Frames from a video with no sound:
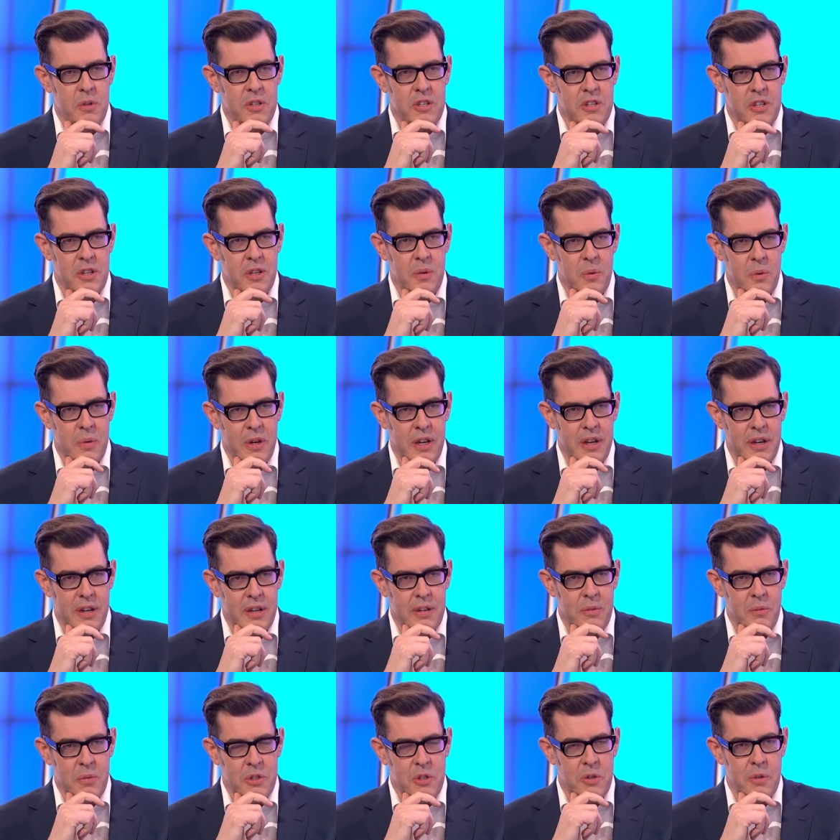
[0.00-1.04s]
would you
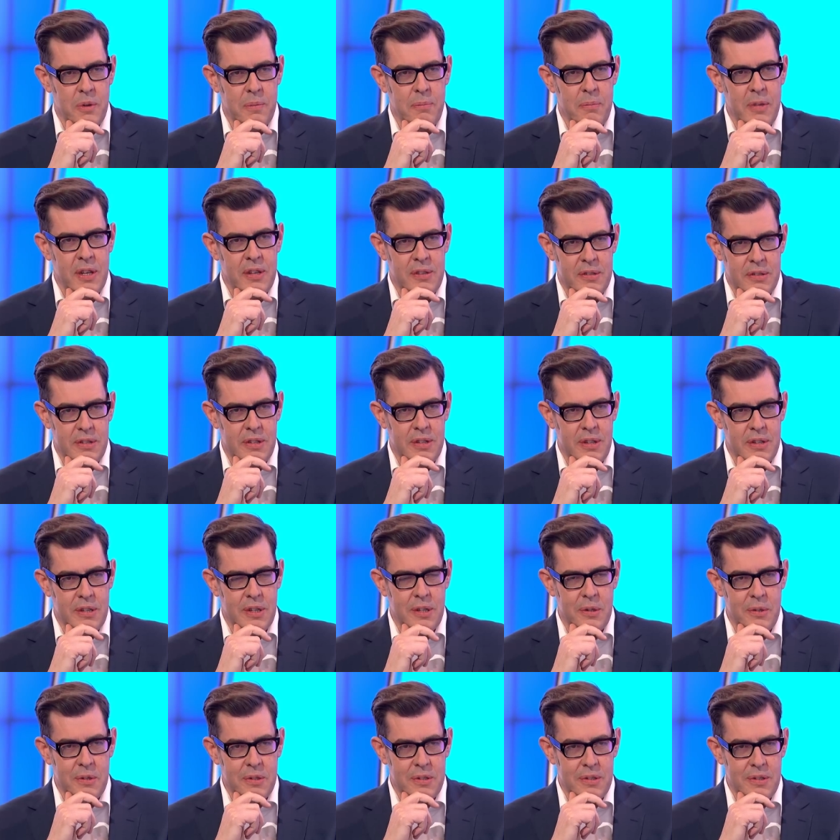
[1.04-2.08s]
administer the
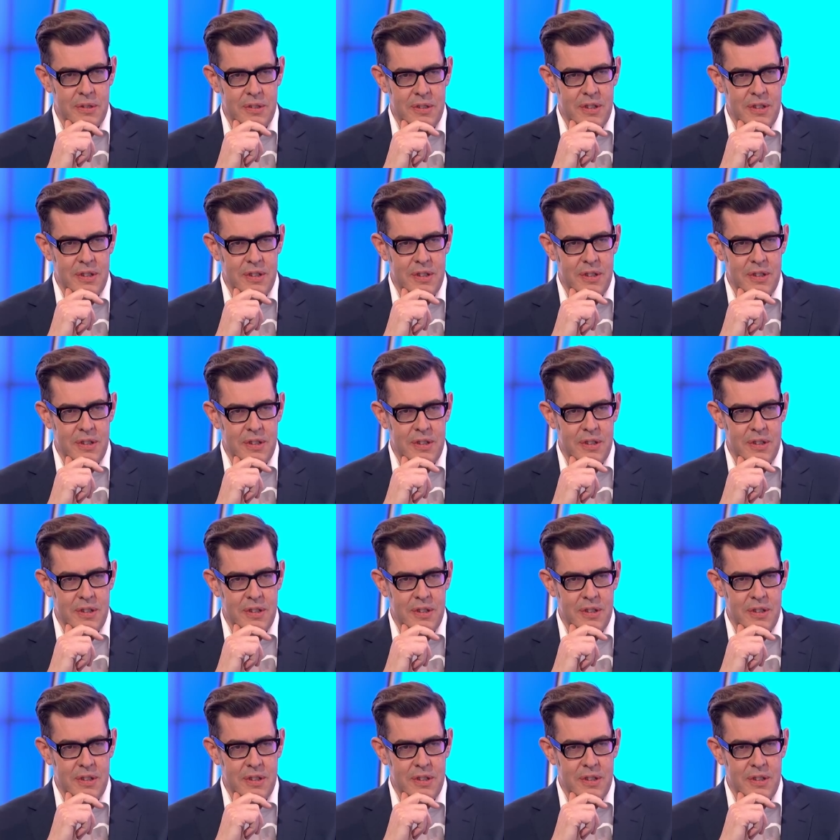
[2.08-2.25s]
dose?